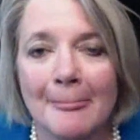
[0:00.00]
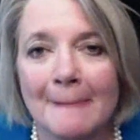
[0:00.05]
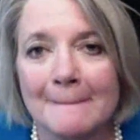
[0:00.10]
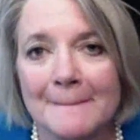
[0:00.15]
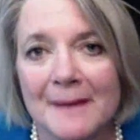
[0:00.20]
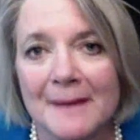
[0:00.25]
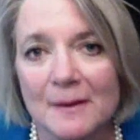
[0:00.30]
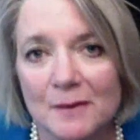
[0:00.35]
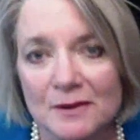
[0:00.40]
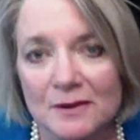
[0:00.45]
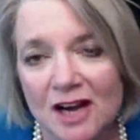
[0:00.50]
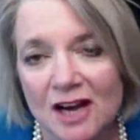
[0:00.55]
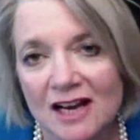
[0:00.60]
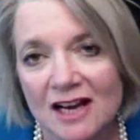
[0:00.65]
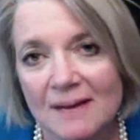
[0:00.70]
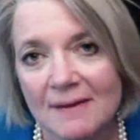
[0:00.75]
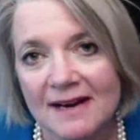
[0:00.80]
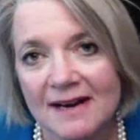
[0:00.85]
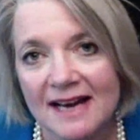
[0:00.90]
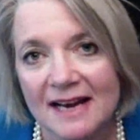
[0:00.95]
but we'll
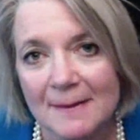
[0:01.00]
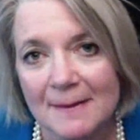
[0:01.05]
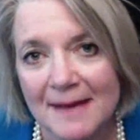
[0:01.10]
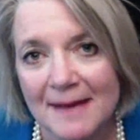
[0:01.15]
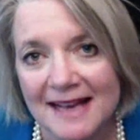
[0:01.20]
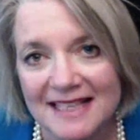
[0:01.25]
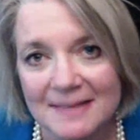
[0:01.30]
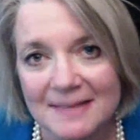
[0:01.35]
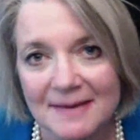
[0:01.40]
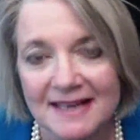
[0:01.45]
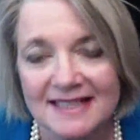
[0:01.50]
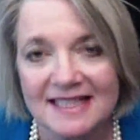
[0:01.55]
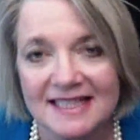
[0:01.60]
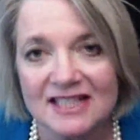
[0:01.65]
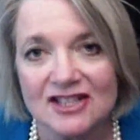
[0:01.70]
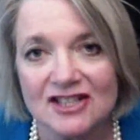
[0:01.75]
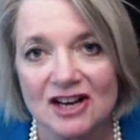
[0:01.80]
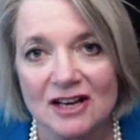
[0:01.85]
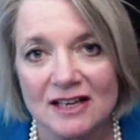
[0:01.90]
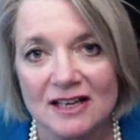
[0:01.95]
talk about how to maximize
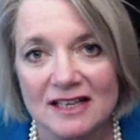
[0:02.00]
each